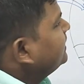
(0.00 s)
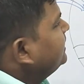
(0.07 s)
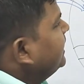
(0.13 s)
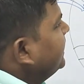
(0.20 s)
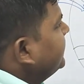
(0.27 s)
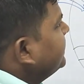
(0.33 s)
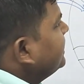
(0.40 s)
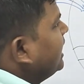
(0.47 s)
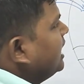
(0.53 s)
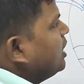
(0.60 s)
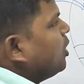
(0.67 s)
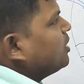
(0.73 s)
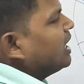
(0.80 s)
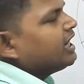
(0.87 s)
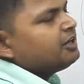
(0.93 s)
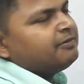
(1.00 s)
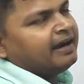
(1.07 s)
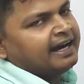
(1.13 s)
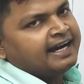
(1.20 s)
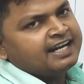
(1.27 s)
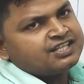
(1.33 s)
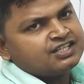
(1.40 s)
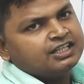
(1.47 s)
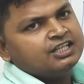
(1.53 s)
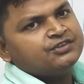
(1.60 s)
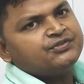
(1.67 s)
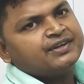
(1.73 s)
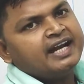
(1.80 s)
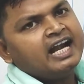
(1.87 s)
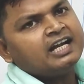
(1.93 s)
Then aorta divides into
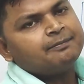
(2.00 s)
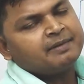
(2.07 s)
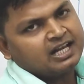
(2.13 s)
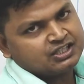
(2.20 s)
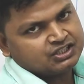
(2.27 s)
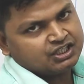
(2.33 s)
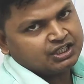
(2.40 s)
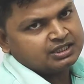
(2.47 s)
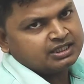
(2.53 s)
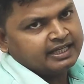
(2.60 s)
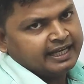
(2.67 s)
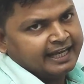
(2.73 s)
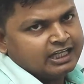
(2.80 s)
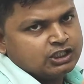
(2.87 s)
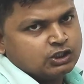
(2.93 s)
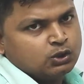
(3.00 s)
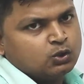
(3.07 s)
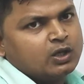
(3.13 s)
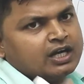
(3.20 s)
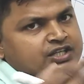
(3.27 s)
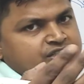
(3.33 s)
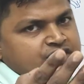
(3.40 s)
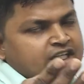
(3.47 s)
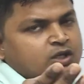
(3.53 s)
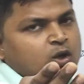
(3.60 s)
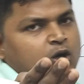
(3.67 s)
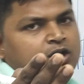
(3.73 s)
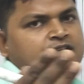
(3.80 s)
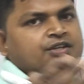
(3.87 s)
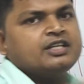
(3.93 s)
different branches, as you are
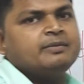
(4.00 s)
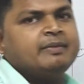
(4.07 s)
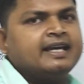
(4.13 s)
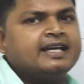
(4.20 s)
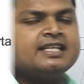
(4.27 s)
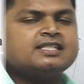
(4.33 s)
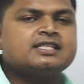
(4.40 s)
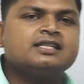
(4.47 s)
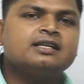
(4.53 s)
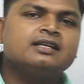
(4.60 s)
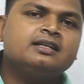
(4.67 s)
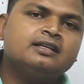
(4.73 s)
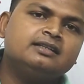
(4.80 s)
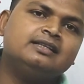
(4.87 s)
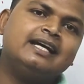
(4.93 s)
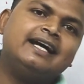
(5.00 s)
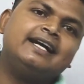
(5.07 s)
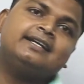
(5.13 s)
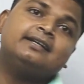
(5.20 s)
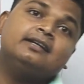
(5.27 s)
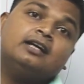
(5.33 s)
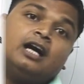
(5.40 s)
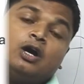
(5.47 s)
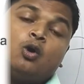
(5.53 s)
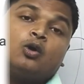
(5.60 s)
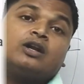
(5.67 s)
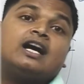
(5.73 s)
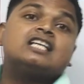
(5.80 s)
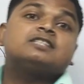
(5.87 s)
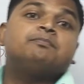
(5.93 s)
seeing on the image, that
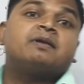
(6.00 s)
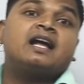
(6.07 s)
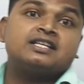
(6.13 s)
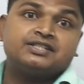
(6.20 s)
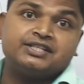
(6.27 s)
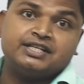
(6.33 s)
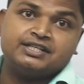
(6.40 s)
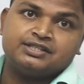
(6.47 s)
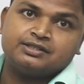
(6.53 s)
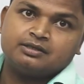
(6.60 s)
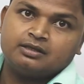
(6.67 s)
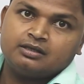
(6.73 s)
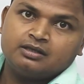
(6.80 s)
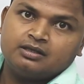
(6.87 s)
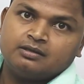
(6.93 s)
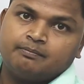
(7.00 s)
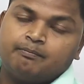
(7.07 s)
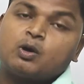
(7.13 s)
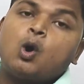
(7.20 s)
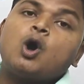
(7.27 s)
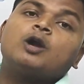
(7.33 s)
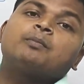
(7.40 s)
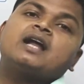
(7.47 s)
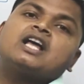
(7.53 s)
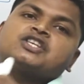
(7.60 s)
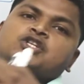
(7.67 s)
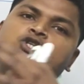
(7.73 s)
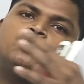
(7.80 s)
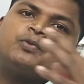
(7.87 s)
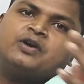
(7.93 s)
aorta's branches, broad
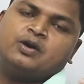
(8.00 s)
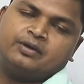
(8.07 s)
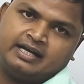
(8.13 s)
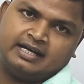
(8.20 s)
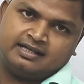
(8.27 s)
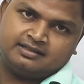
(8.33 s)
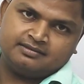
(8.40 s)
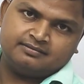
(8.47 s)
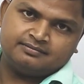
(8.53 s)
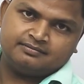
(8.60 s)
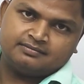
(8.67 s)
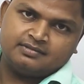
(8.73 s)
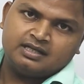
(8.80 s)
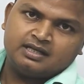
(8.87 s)
branches of aorta,